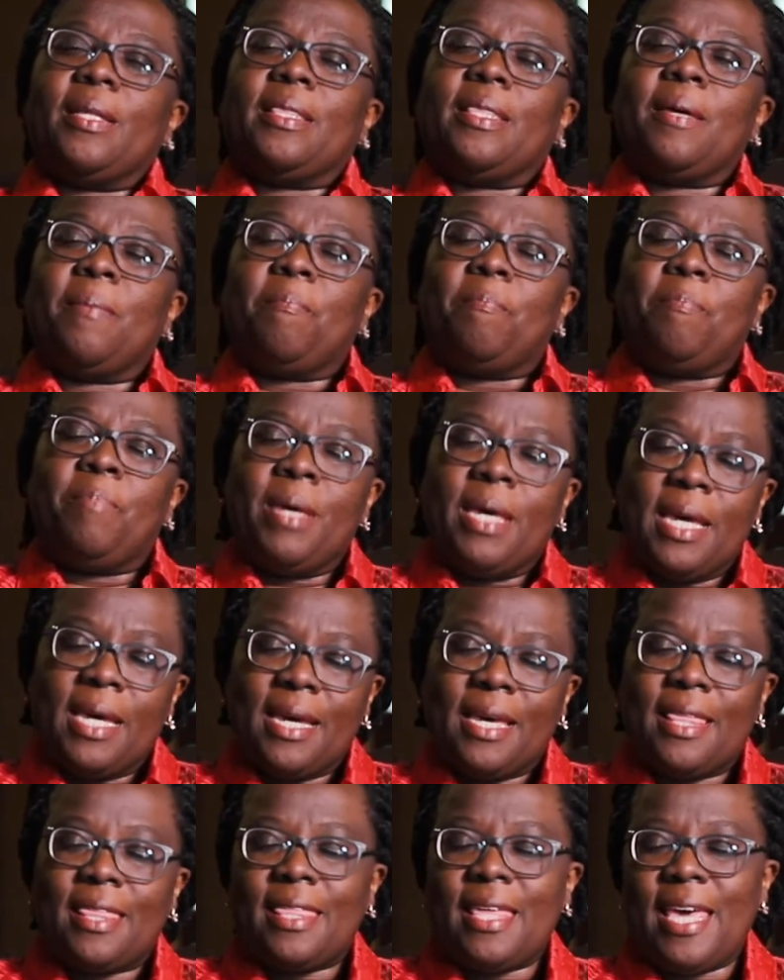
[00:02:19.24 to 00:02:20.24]
The
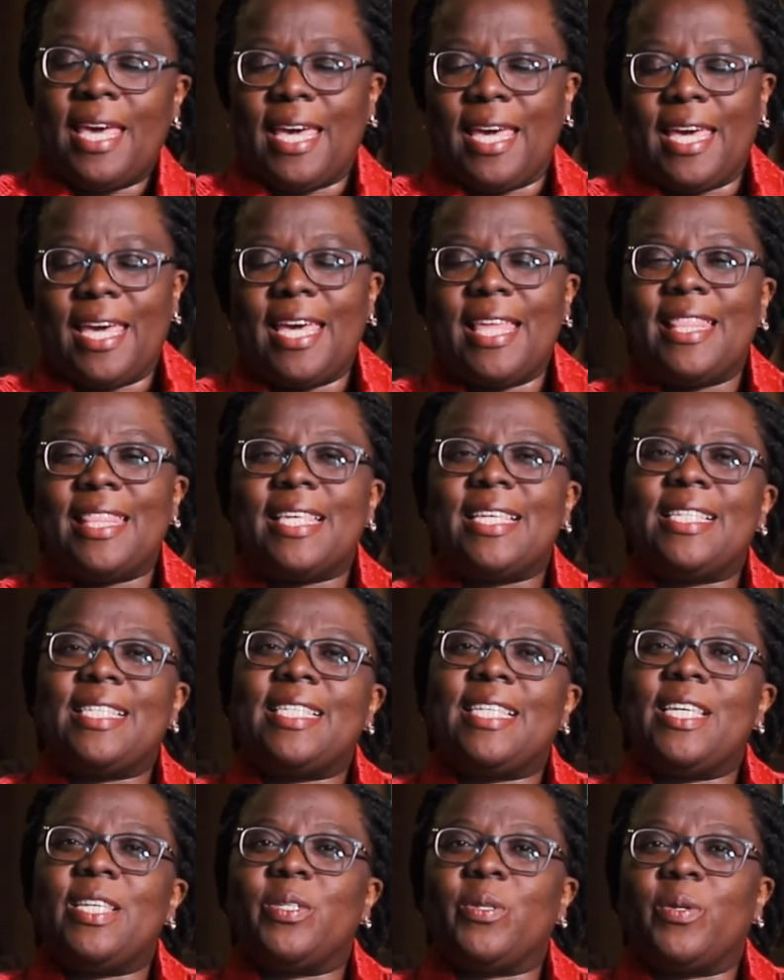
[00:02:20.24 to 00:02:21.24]
big thing in this
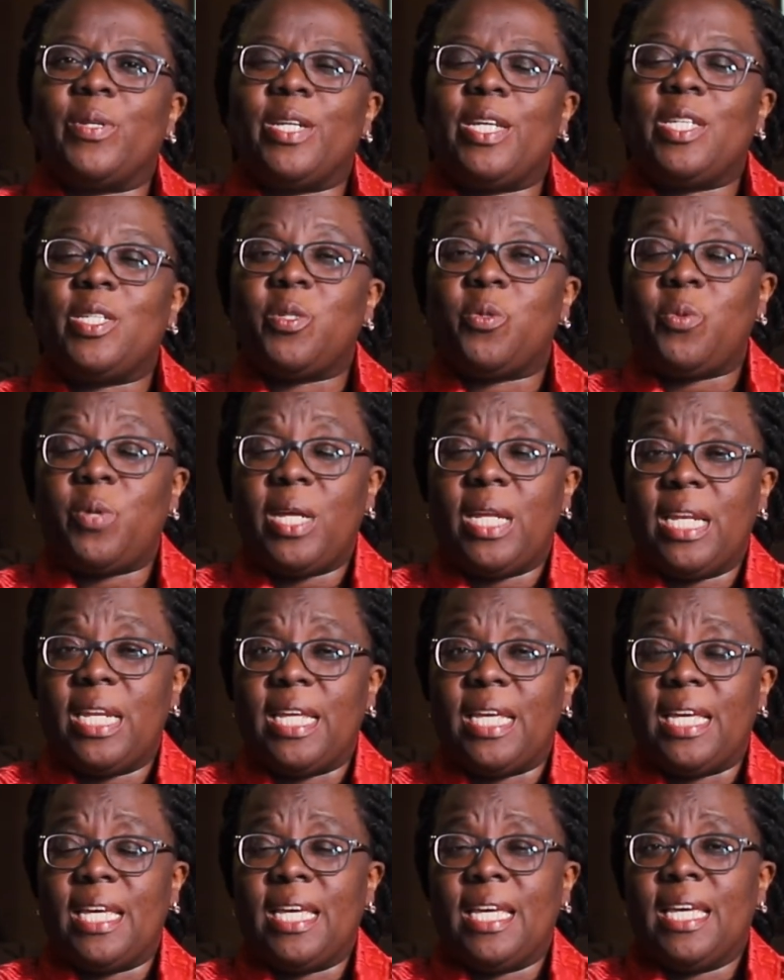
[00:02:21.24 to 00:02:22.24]
season is
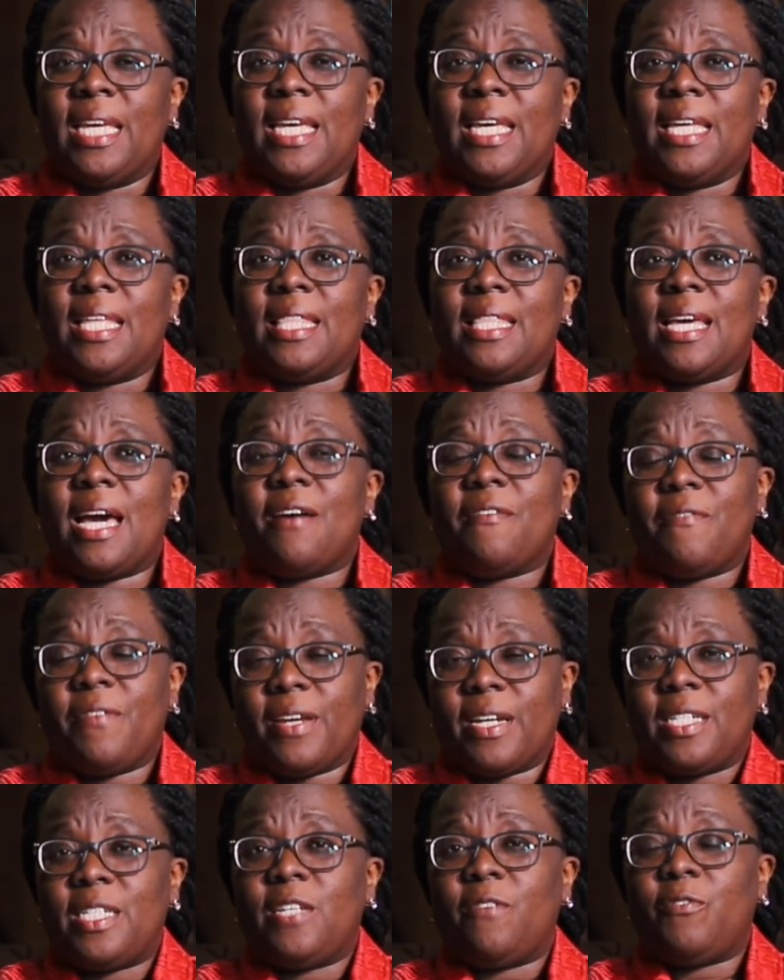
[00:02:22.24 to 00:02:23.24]
really the
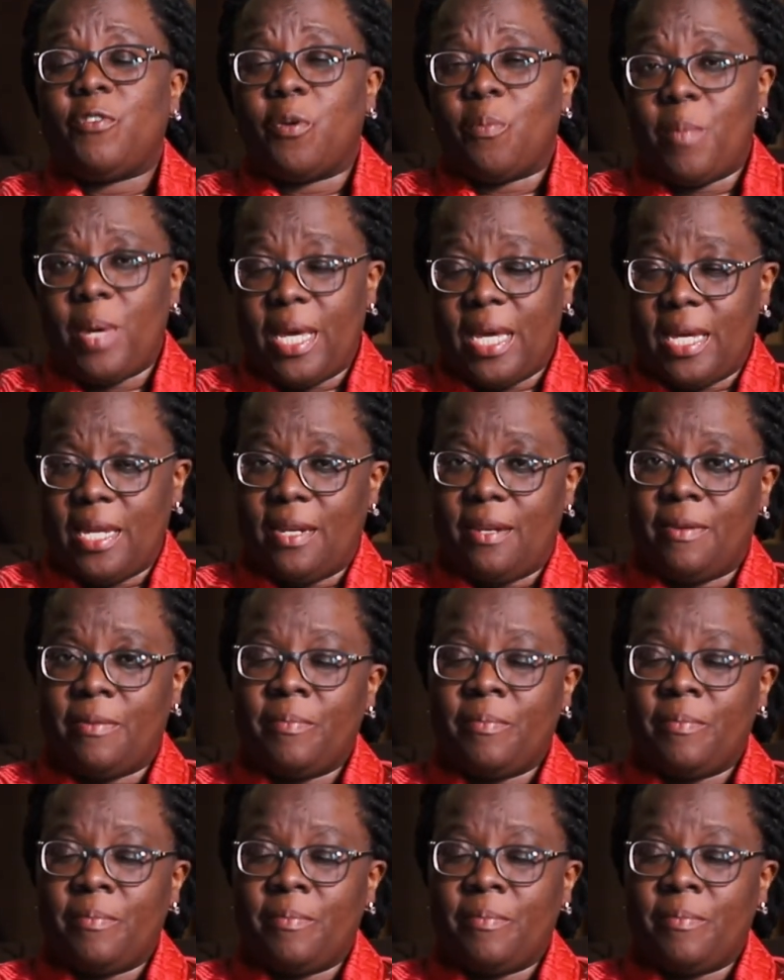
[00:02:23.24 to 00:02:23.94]
affective domain.